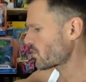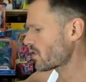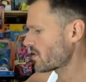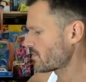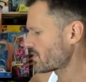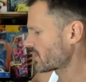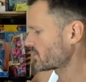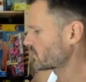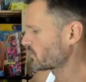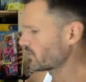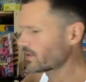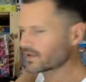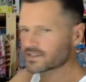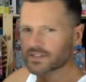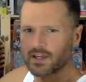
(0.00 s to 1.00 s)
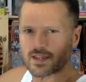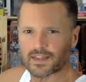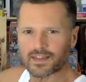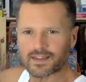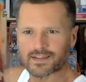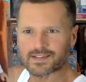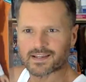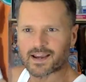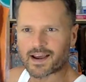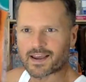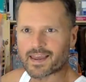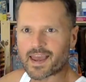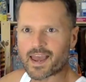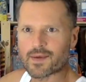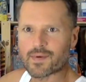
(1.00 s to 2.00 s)
Walmart toys. So this guy
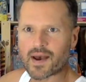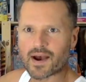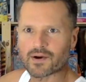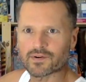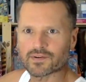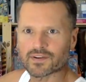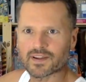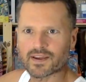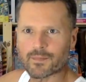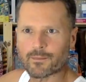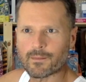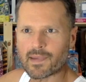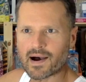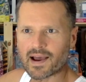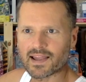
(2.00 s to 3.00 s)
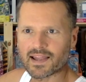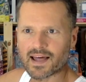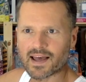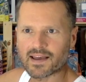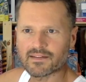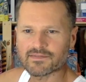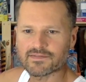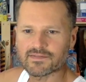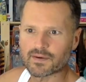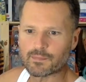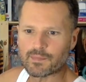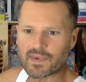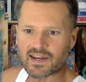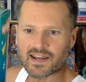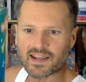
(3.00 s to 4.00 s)
came out, My Life,
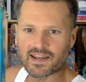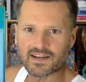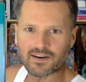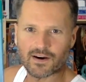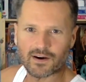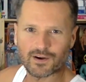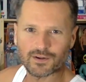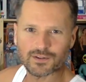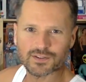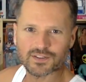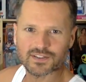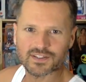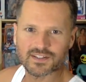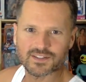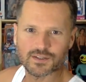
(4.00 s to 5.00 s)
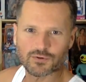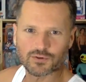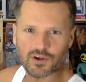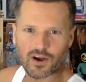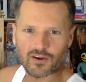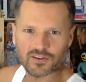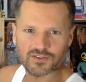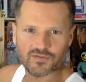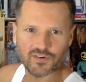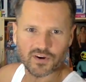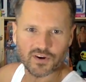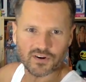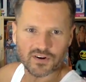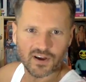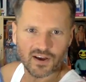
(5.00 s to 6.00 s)
mini dolls, so dolls for
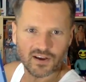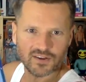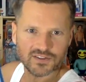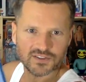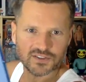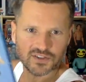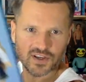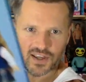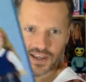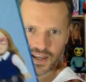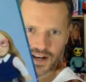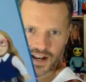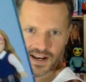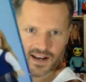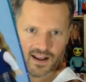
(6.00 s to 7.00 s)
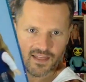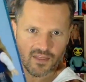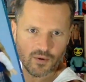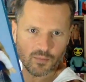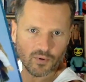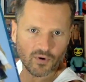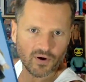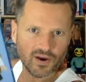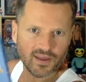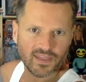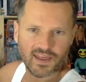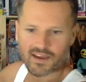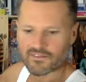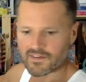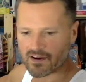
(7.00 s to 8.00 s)
your dolls. You can get another boy.
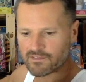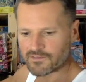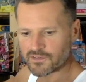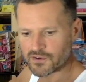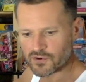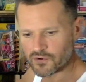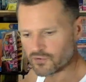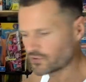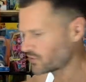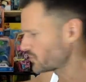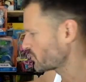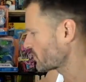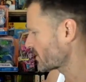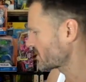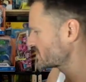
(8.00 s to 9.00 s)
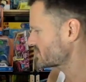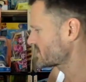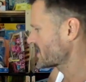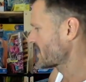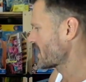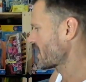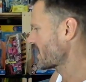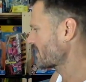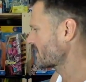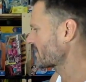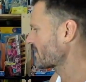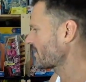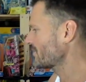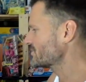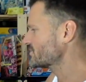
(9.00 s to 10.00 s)
They have a few new ones, and they
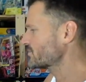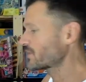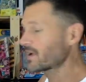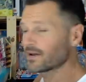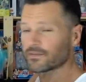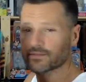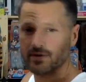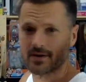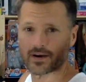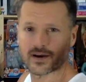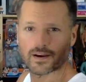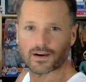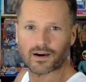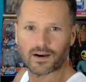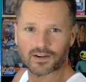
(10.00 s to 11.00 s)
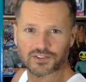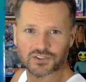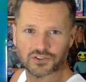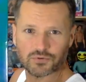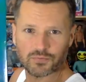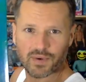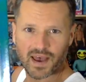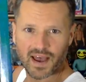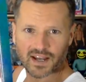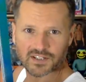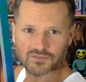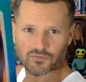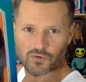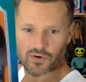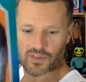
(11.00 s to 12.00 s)
also have costume
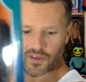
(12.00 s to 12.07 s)
packs for